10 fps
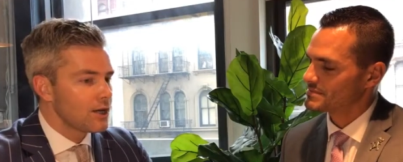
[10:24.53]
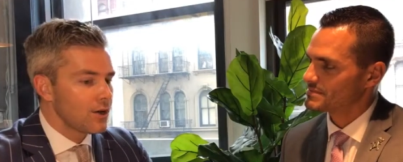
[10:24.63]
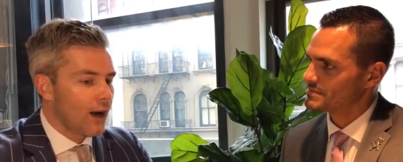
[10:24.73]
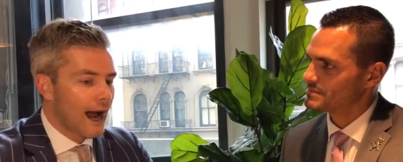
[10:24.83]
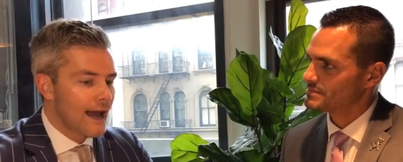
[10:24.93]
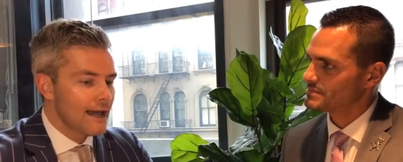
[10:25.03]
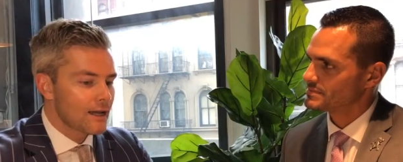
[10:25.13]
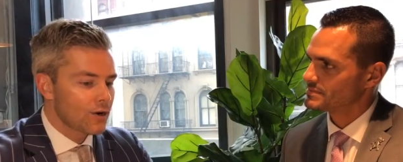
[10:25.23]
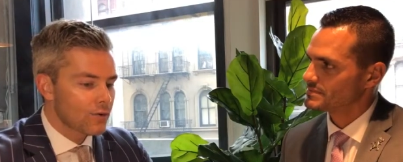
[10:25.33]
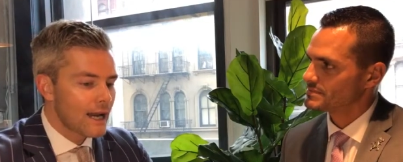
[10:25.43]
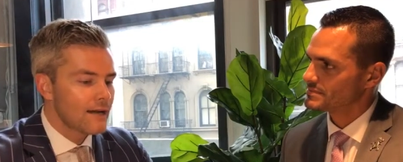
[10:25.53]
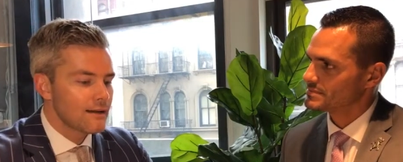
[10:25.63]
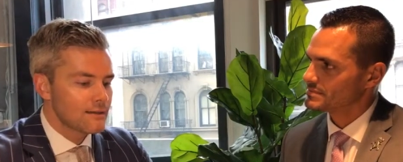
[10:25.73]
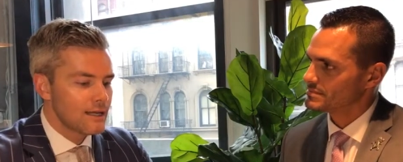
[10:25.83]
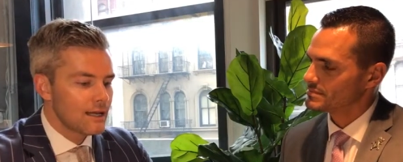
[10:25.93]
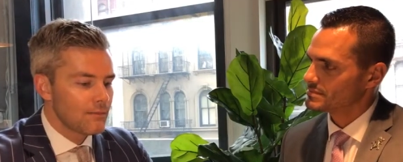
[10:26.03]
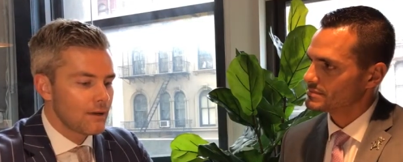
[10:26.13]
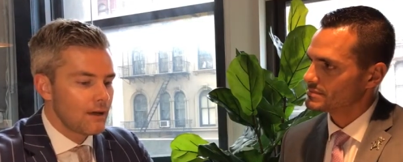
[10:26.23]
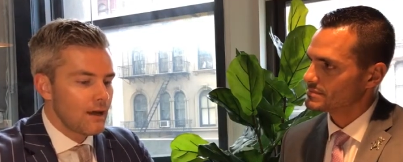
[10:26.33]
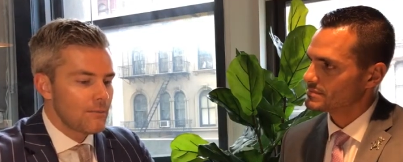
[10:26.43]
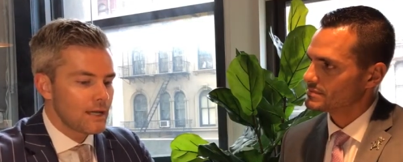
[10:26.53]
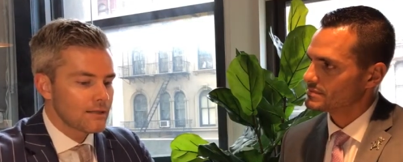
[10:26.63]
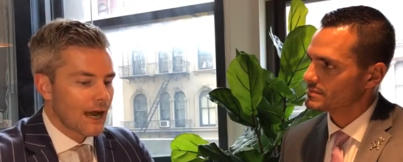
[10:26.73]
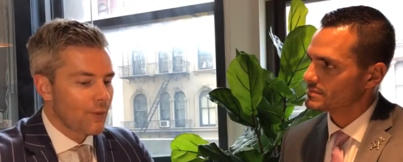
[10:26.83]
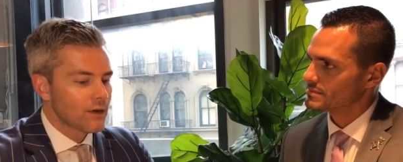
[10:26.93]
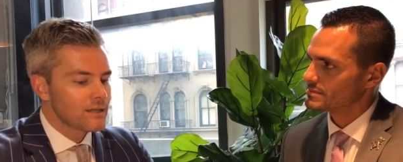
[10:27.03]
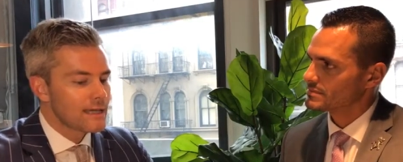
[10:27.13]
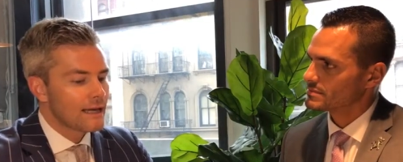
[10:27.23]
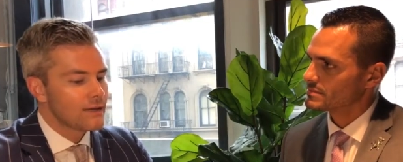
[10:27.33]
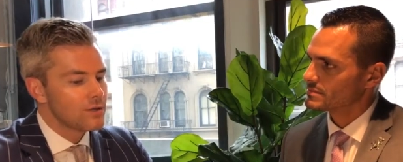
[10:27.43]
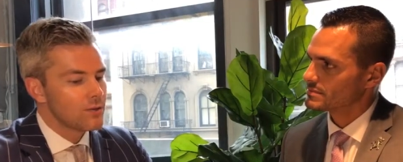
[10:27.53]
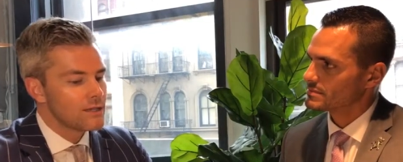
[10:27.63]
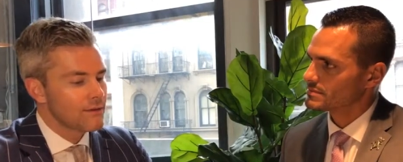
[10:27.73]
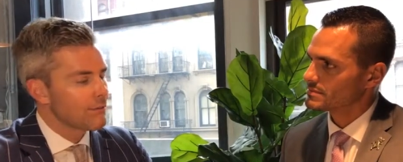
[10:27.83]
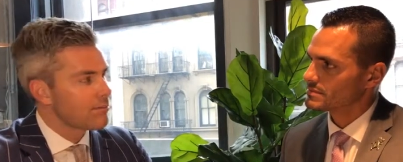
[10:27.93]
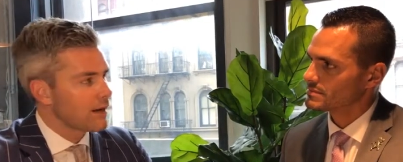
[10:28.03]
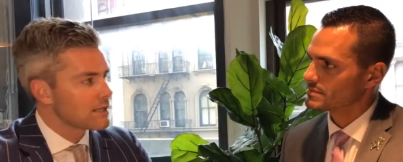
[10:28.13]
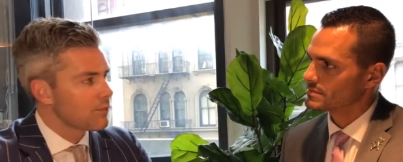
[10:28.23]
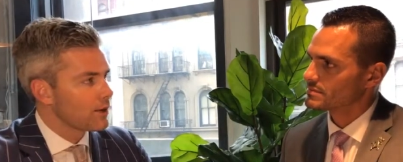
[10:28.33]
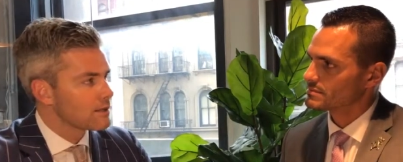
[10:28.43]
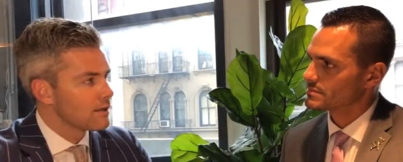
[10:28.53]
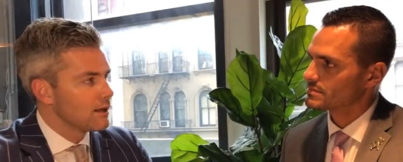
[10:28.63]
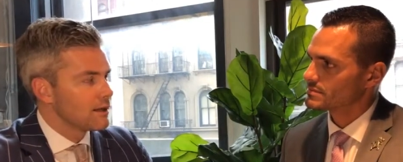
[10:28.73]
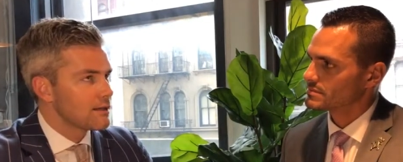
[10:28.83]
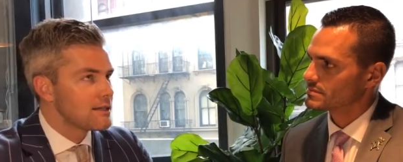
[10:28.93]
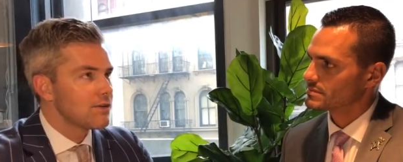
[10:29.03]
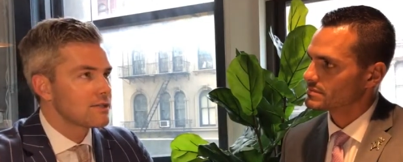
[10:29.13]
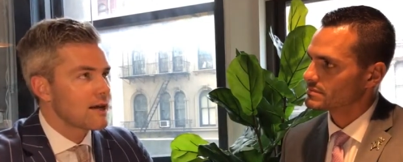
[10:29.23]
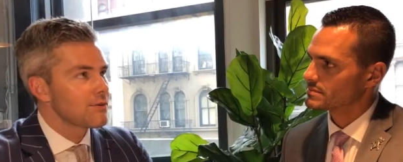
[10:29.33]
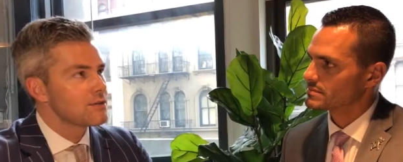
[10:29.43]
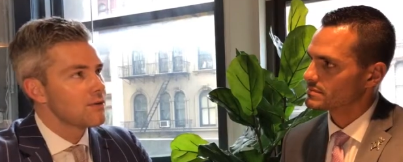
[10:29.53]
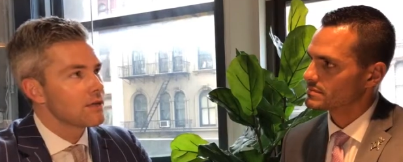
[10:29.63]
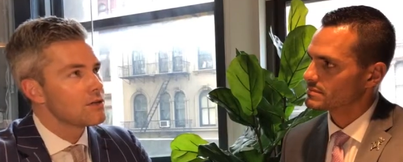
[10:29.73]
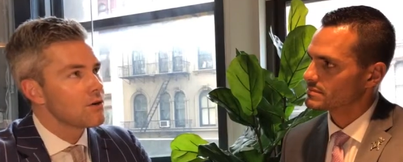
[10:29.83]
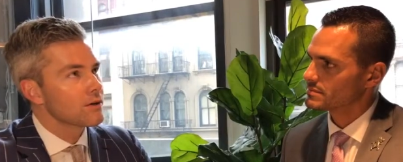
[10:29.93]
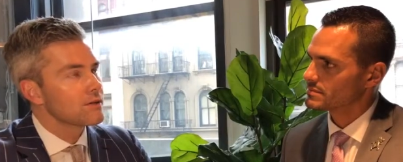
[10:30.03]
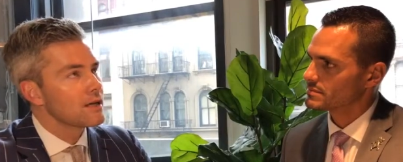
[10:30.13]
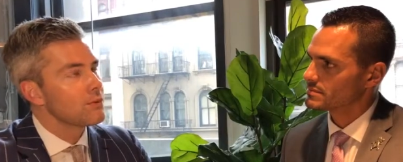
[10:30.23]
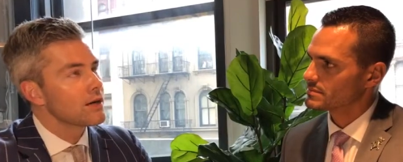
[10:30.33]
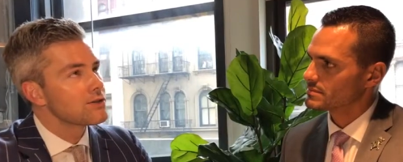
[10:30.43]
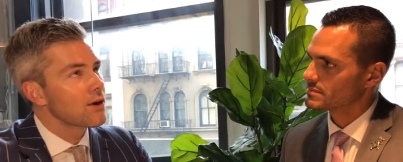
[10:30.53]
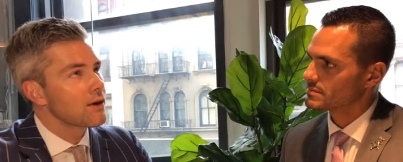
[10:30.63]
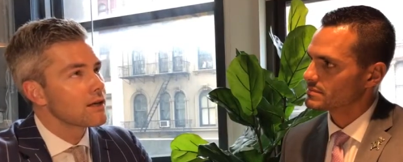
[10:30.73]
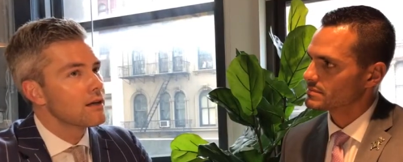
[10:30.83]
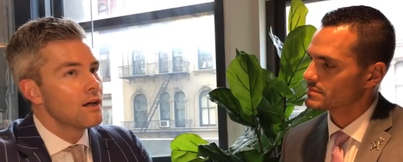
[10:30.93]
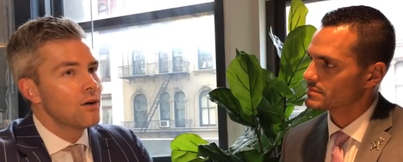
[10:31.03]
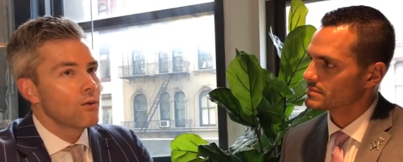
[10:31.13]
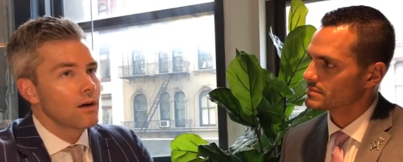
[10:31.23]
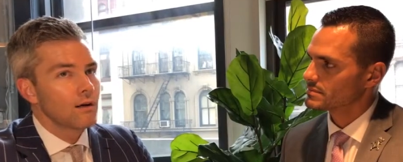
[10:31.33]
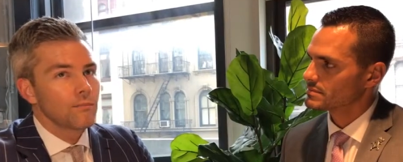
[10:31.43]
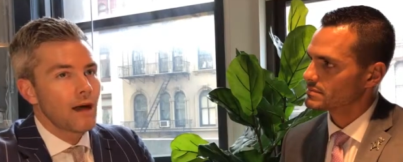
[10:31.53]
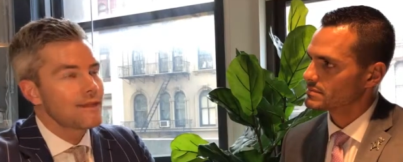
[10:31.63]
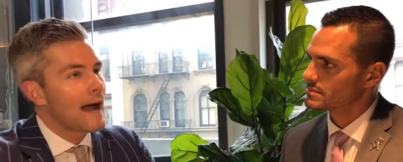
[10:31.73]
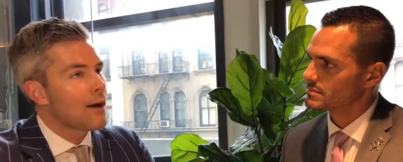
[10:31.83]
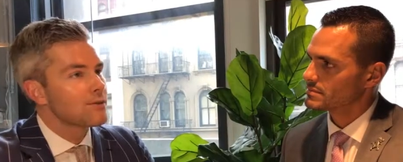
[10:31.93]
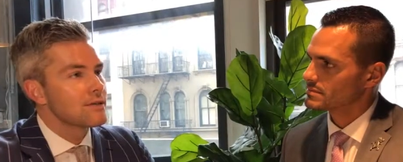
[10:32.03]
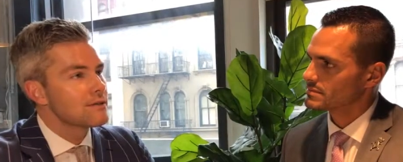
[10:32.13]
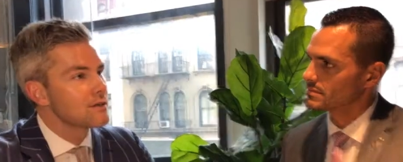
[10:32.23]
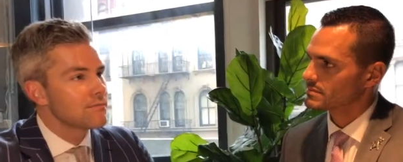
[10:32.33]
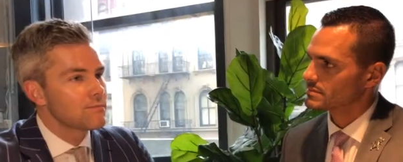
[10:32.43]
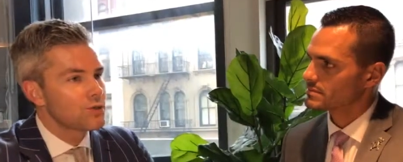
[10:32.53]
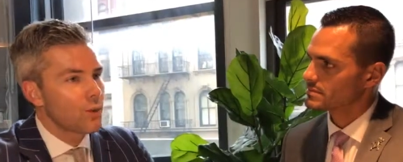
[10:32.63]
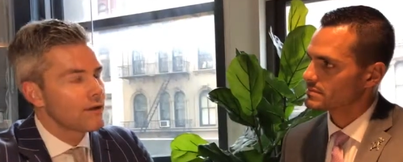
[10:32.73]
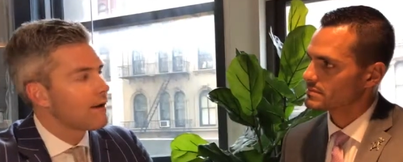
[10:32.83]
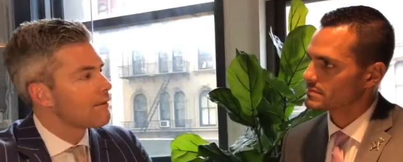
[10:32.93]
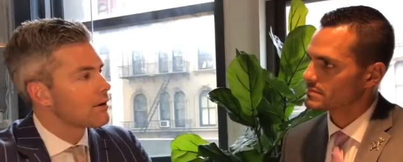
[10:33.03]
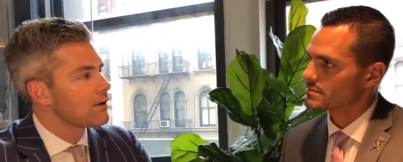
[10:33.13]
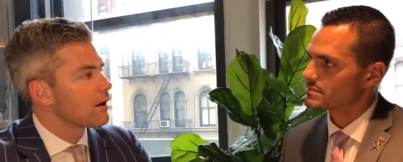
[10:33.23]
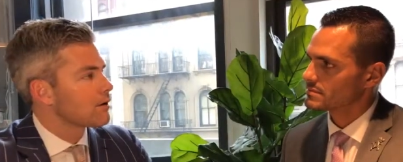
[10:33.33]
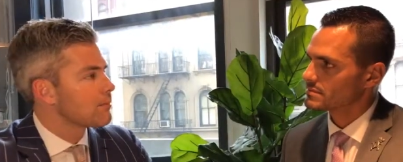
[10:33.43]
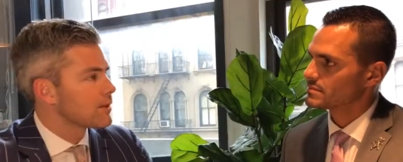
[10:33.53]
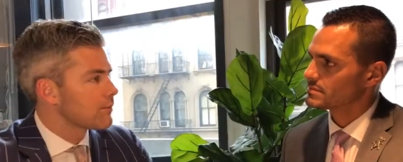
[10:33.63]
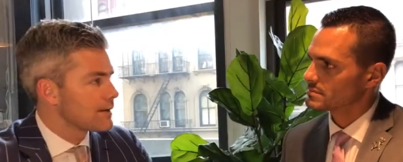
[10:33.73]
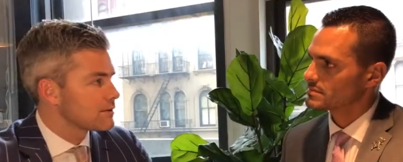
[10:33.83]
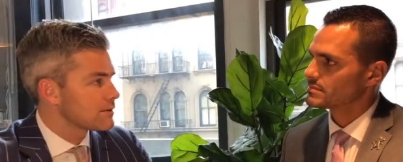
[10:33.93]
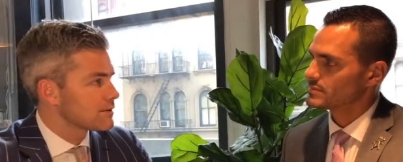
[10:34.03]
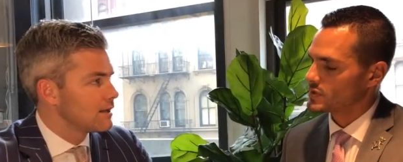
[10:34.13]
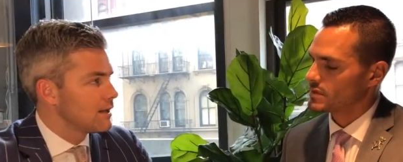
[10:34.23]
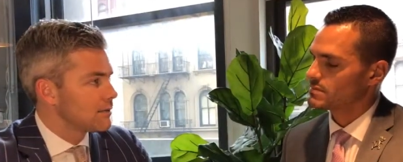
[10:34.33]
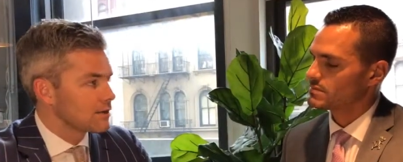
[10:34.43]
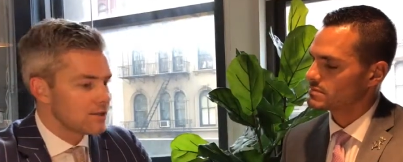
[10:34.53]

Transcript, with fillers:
Speaker 1: You know, I created a team because I wanted to get into a different price point. The deals that I was doing in New York City when I started were a thousand to twenty five hundred dollar a month rentals okay.